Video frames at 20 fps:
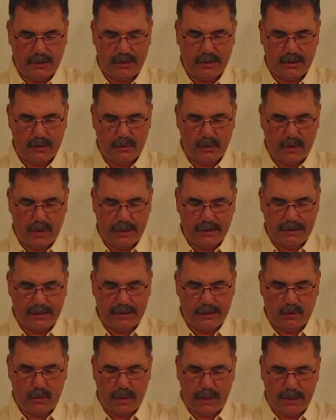You want
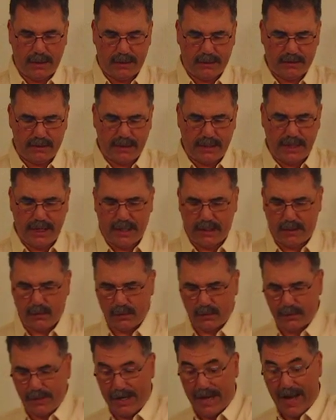the Wildcat or the